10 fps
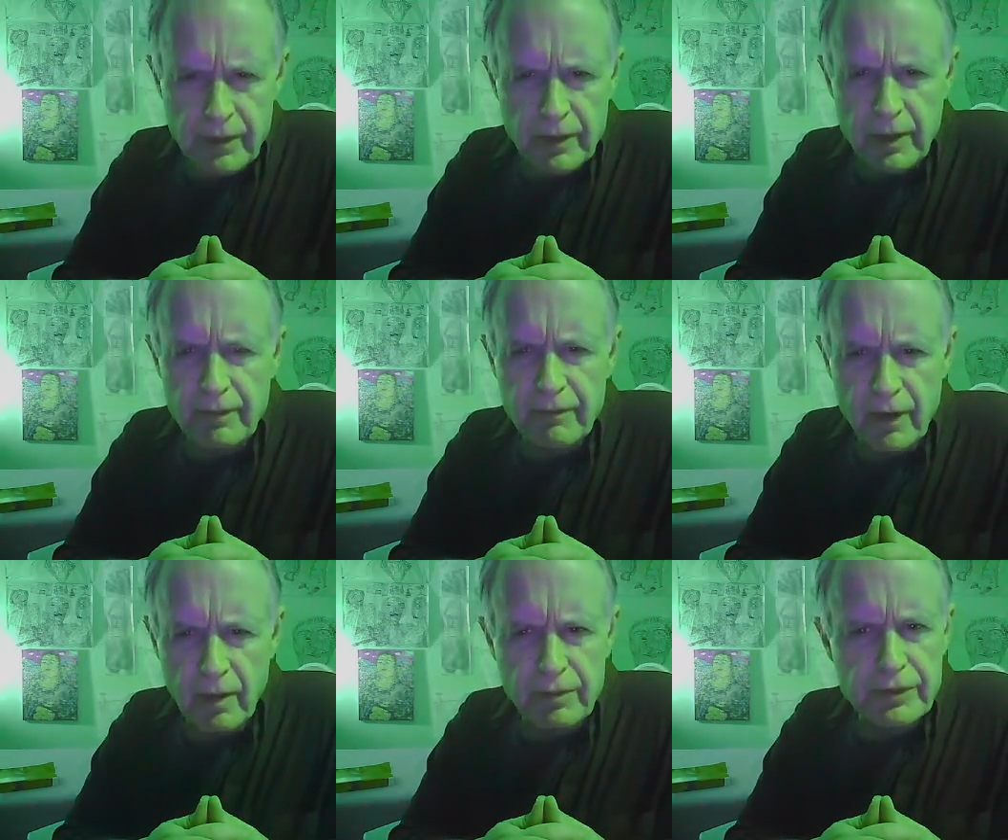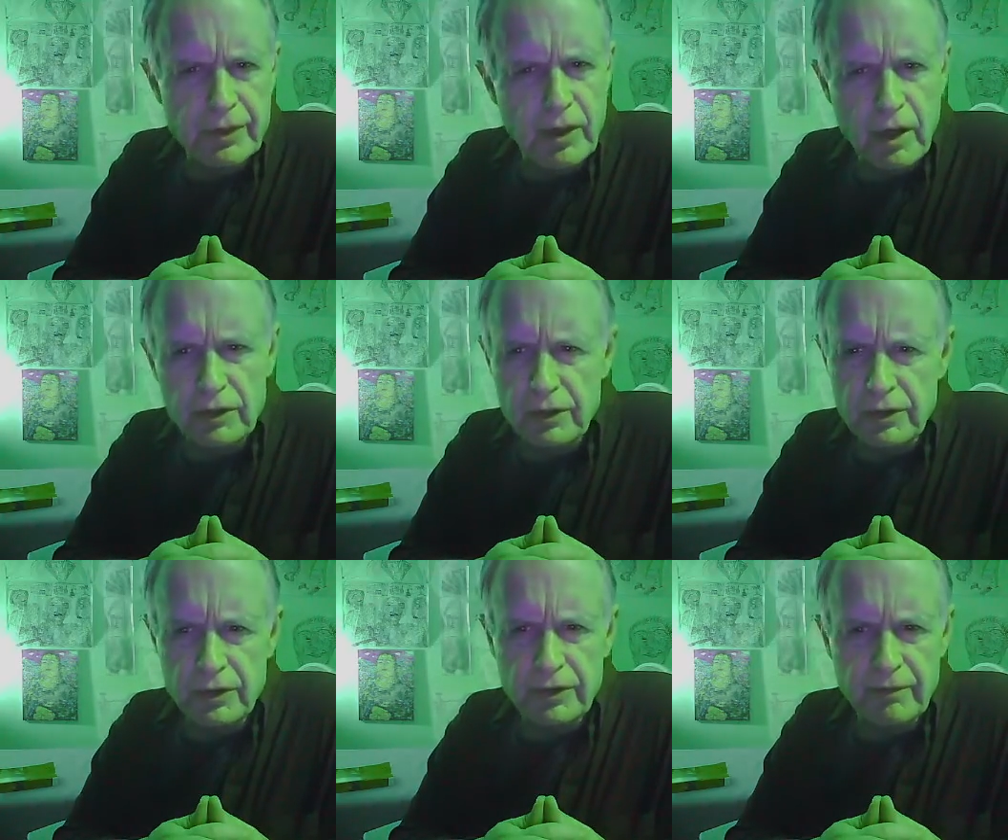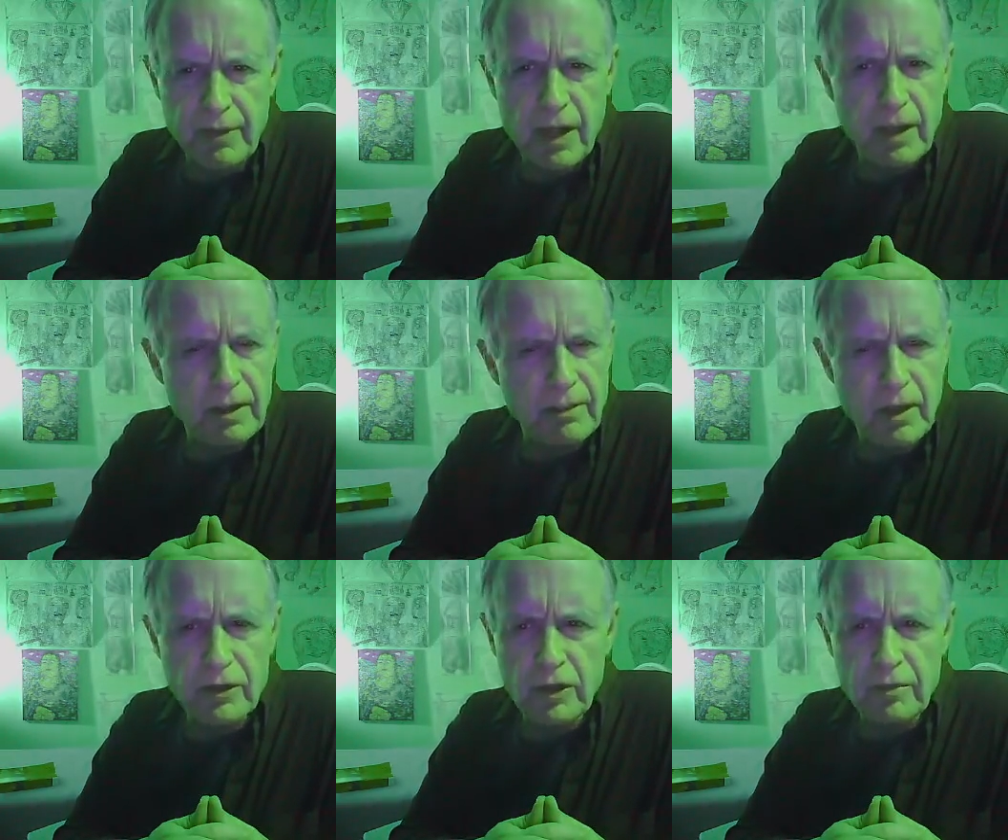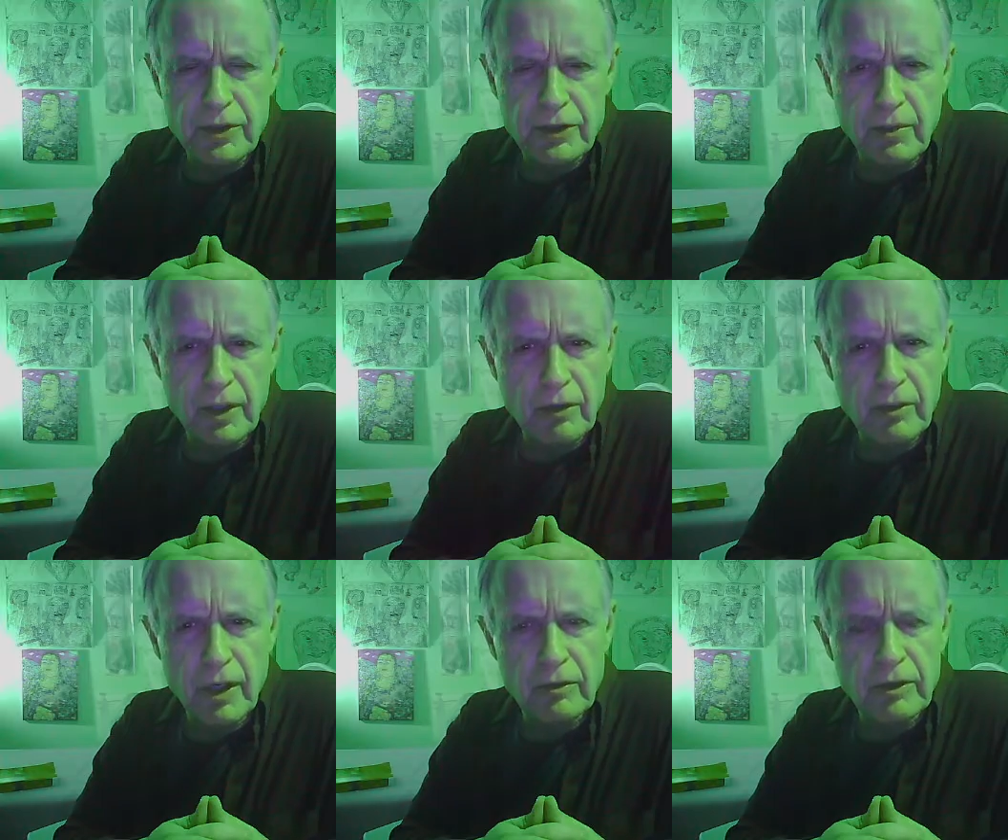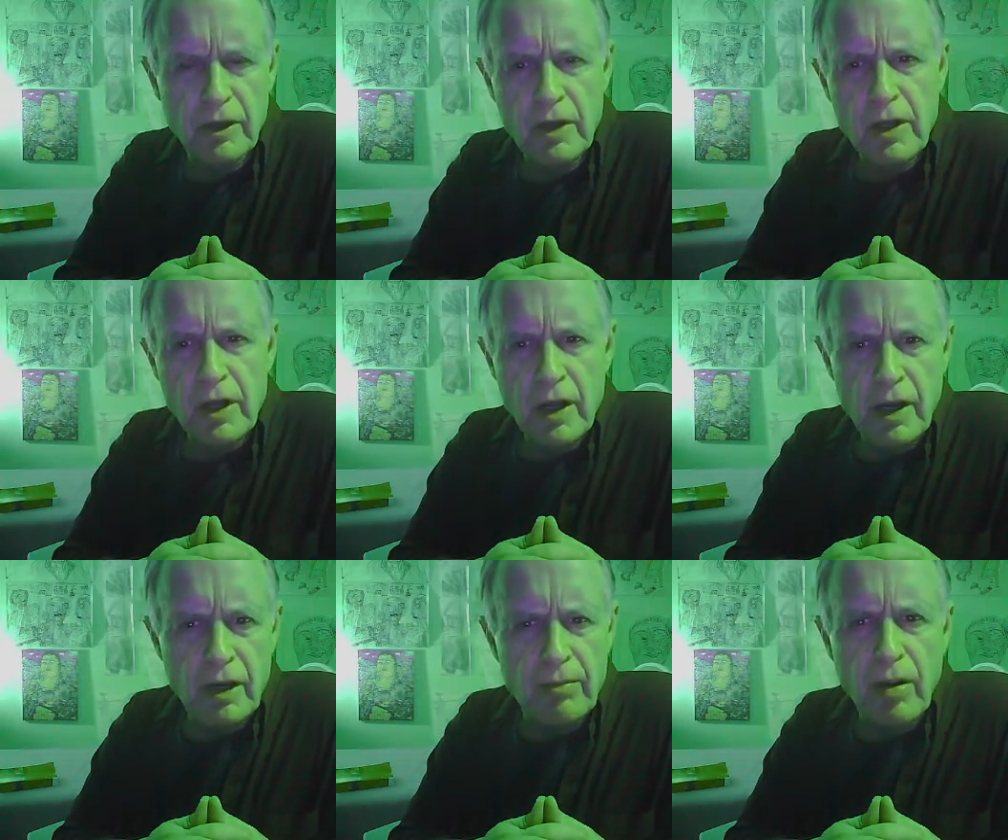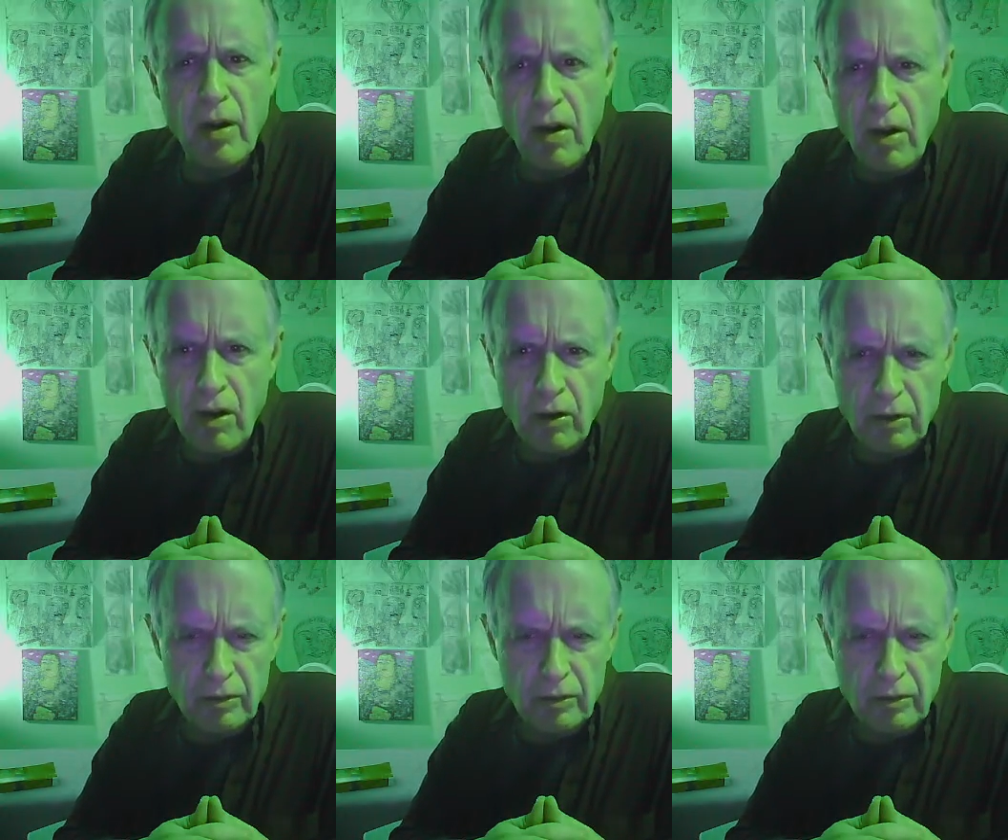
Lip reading: that envelops the consciousness of man, and man's going to be stumbling around in a pall.